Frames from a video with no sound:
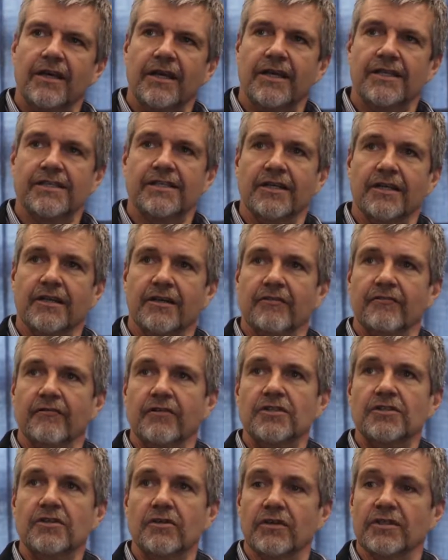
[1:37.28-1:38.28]
as an
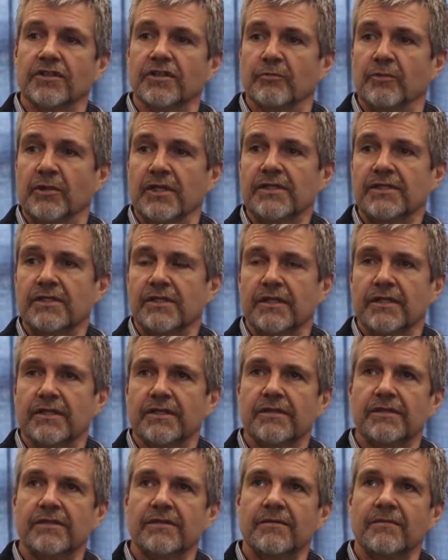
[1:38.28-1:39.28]
individual, as a
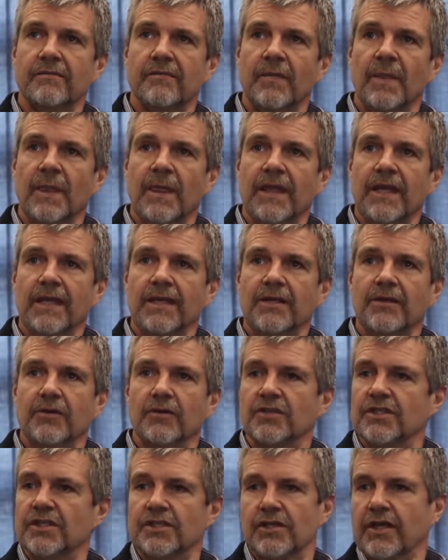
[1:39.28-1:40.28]
business,
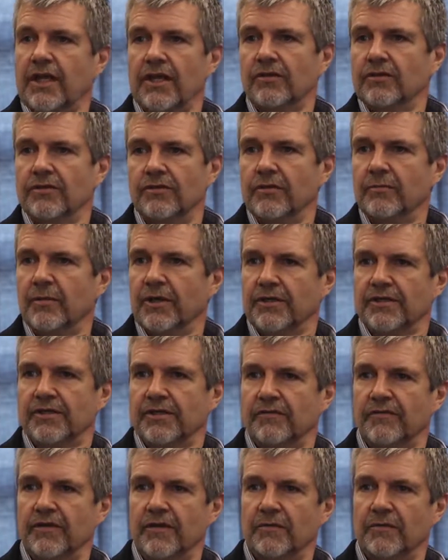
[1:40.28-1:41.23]
you just cannot do it by yourself